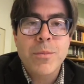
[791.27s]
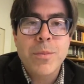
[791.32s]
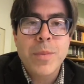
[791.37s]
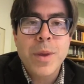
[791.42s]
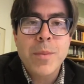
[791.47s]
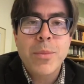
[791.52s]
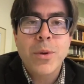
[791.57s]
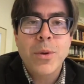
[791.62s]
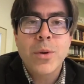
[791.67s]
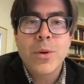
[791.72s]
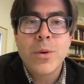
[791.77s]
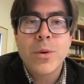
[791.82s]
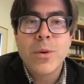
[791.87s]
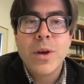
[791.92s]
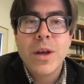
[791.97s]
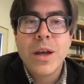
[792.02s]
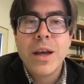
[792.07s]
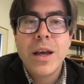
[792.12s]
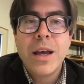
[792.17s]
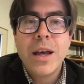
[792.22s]
people
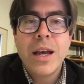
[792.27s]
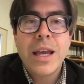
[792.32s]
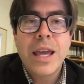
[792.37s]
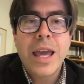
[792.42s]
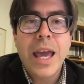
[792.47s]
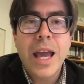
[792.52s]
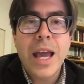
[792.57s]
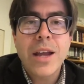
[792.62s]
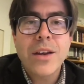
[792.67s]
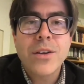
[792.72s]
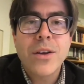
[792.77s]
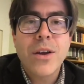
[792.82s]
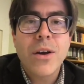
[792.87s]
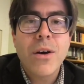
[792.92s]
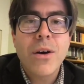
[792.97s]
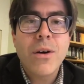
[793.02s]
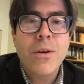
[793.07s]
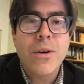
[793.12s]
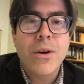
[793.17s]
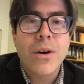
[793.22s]
who can't
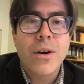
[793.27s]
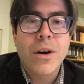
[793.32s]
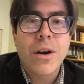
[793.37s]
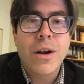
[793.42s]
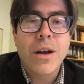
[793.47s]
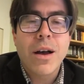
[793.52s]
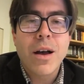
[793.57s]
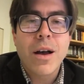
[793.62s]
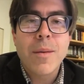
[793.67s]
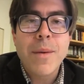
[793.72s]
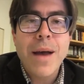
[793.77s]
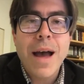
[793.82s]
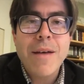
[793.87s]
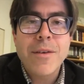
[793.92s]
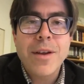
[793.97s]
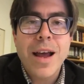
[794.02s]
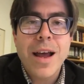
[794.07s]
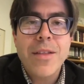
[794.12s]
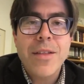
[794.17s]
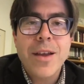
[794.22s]
go or
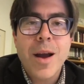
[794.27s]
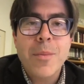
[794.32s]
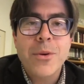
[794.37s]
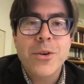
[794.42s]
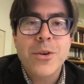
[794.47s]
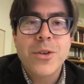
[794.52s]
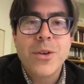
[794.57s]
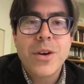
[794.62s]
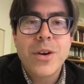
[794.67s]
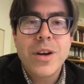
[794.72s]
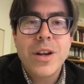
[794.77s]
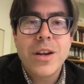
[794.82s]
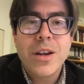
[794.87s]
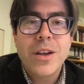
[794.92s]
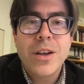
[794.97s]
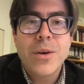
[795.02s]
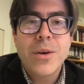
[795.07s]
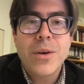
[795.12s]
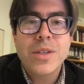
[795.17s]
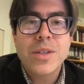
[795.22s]
haven't had the opportunity to
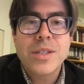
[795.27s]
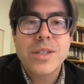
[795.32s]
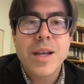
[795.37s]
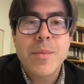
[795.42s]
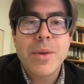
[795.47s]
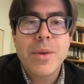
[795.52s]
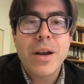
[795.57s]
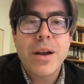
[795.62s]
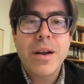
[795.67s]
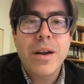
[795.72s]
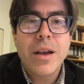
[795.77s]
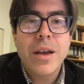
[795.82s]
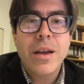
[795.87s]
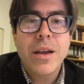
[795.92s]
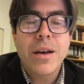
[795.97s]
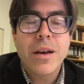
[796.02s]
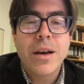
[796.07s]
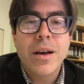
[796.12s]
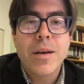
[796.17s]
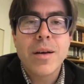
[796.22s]
go to seminary.